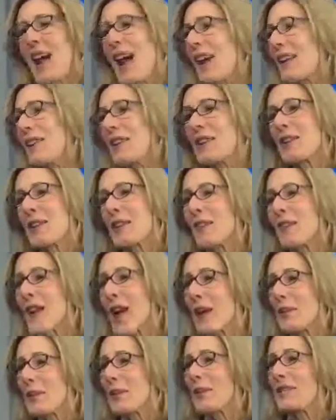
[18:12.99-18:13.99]
I think you're
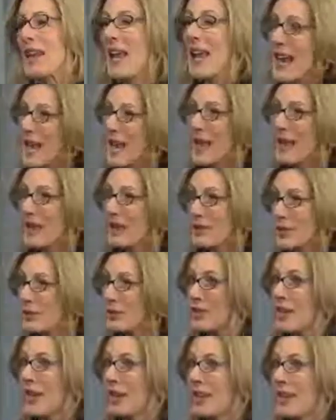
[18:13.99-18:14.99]
fabulous, and
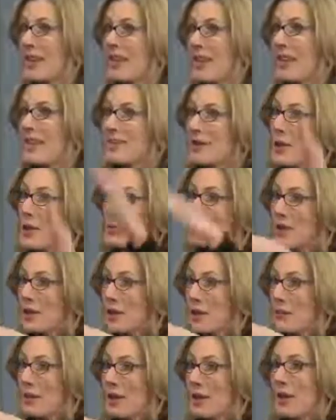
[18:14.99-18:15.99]
you suck at this, and you put
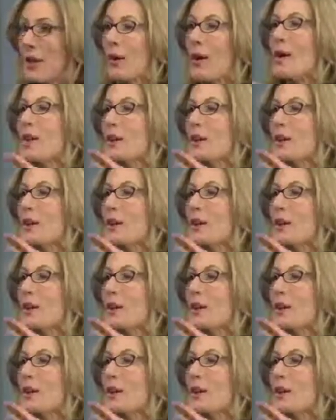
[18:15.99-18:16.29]
another pillow.